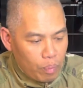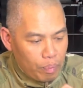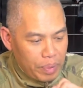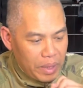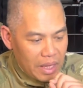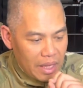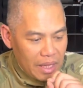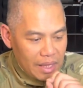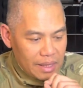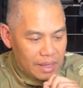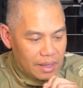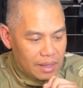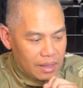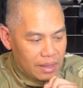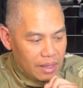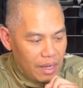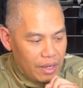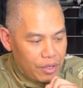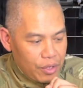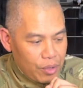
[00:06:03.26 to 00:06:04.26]
piece
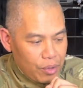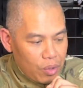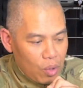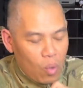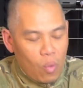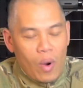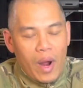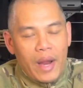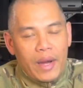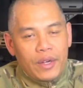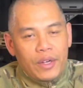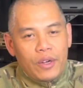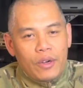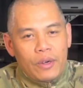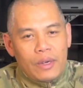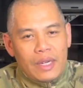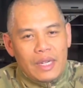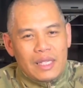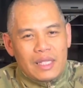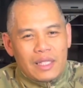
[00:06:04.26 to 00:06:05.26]
under the winder
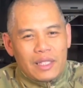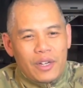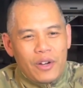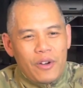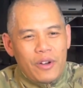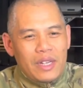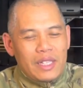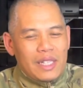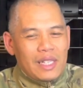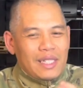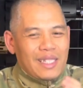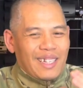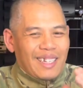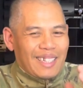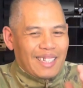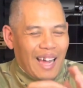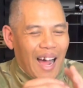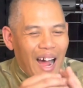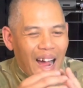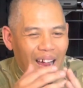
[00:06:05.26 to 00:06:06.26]
is literally just a
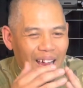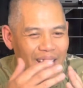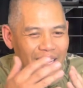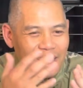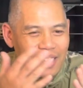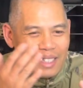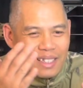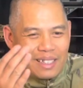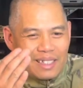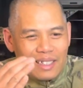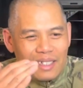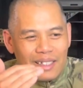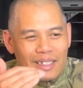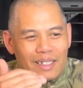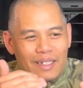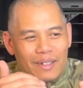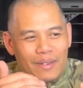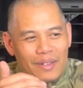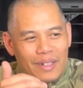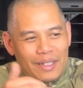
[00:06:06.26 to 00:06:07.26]
guide.
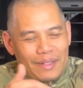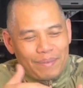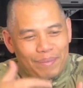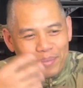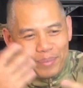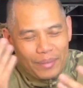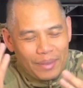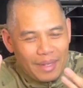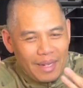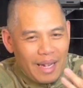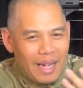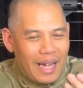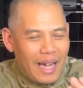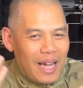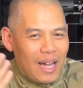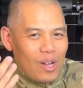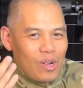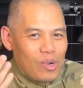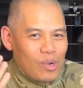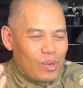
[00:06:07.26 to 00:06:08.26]

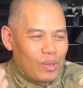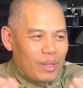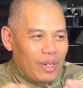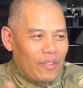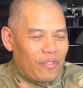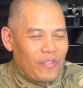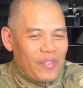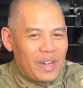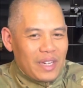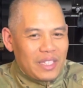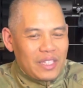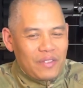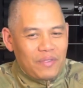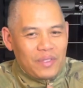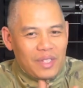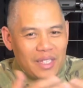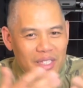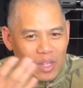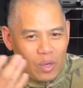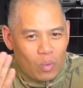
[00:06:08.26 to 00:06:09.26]
How effective
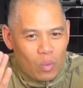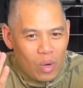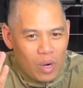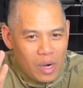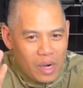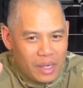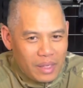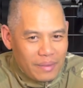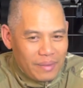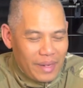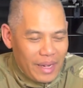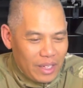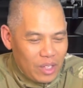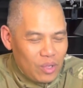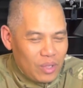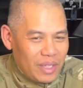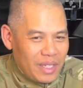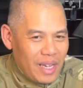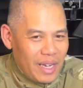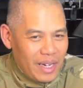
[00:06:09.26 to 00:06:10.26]
does it work? Like you
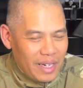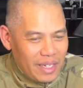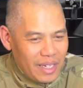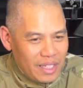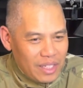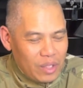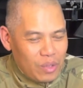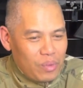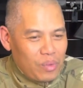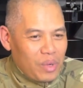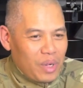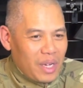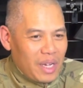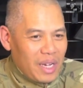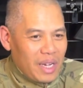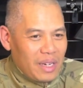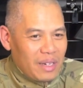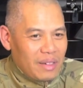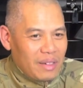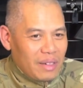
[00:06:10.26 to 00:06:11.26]
said, it doesn't
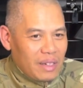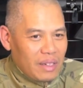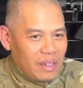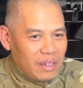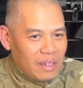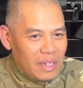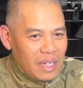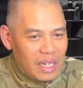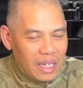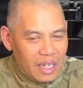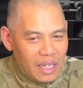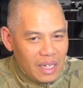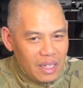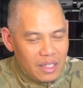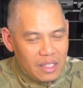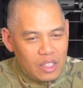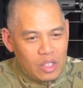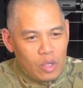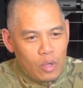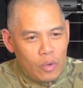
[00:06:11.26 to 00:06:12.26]
really need
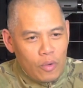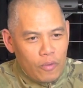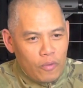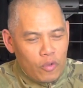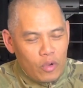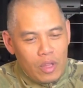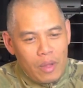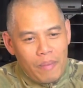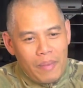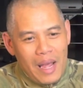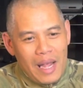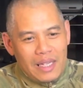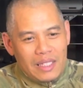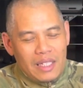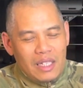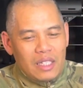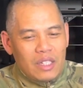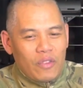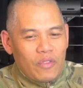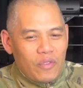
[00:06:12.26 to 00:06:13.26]
it for the
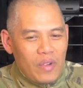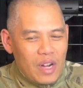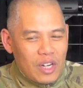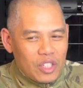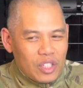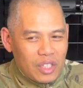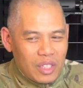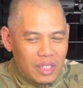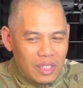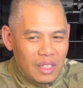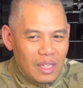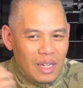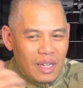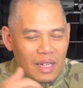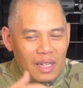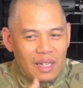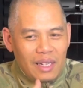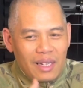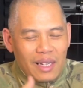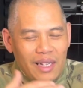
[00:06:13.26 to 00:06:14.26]
magazine to function.
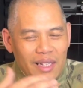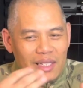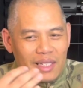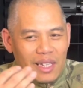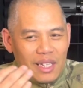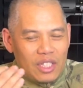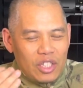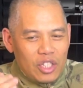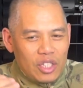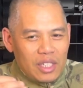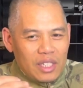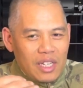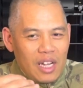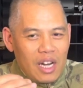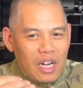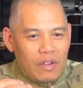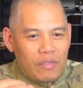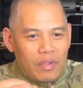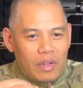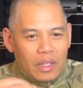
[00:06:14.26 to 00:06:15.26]
Like I said, it's just
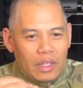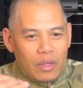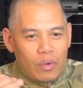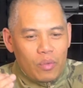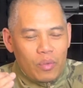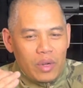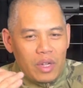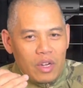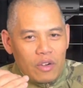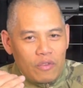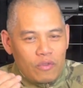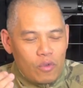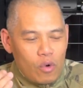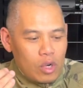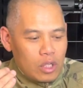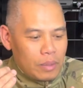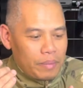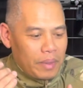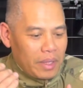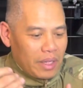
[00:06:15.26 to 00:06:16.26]
kind of like a
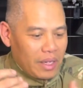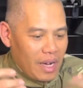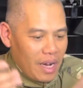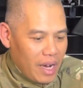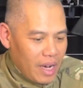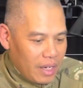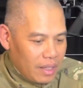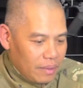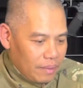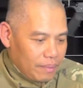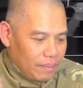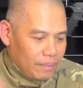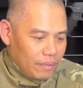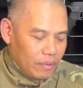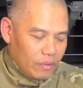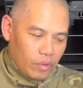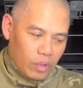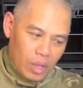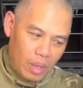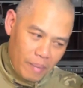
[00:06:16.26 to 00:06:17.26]
reinforcement guide
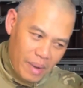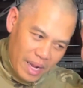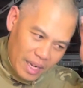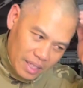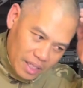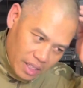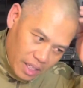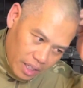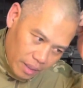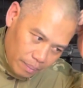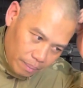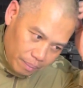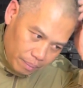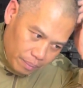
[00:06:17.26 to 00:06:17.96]
for the magazine.